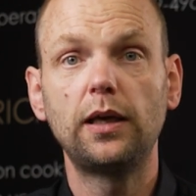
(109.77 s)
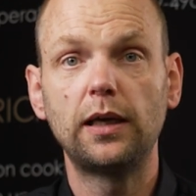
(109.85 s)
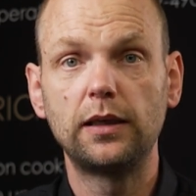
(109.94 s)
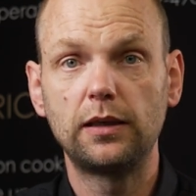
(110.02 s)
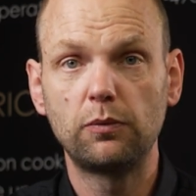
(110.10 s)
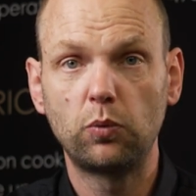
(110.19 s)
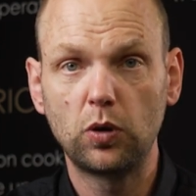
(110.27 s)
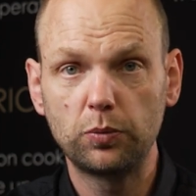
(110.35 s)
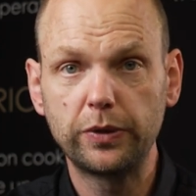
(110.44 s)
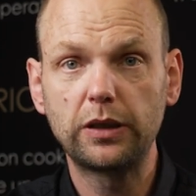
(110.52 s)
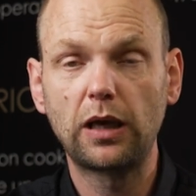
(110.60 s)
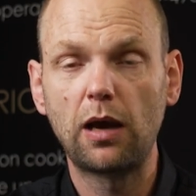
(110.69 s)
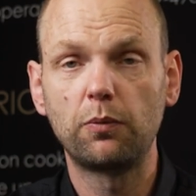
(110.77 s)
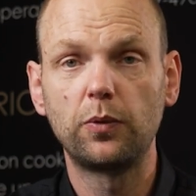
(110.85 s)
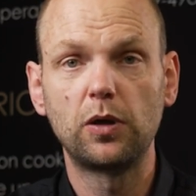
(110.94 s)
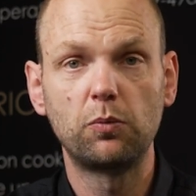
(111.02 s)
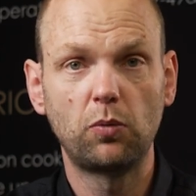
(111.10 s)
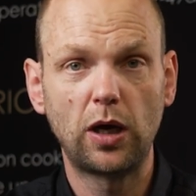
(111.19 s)
it will become
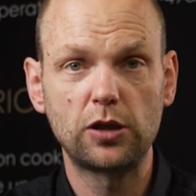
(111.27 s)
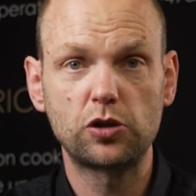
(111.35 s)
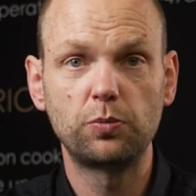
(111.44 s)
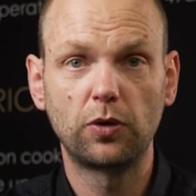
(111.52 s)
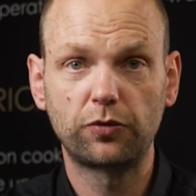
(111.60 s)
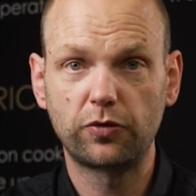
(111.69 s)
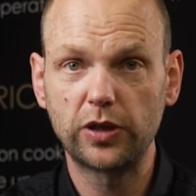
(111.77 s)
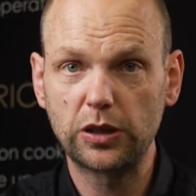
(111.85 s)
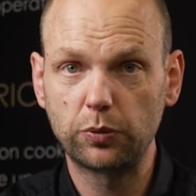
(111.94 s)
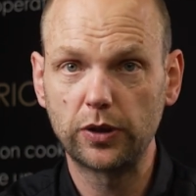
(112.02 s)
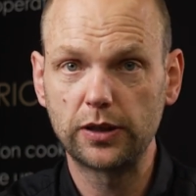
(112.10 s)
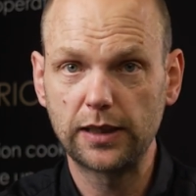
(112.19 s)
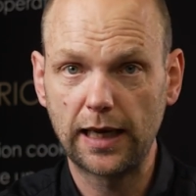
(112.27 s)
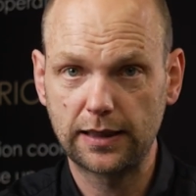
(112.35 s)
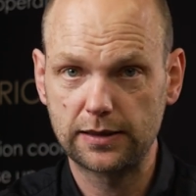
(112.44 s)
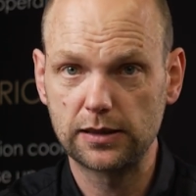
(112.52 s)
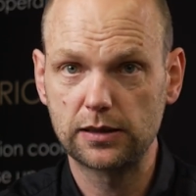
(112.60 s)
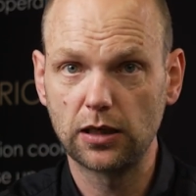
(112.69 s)
a much more frequent
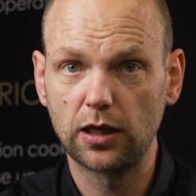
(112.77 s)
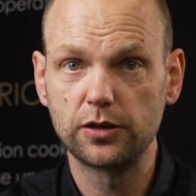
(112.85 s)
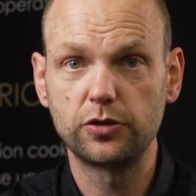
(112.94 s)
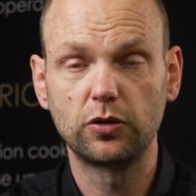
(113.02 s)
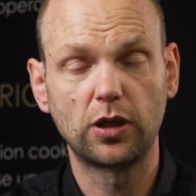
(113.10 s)
exercise.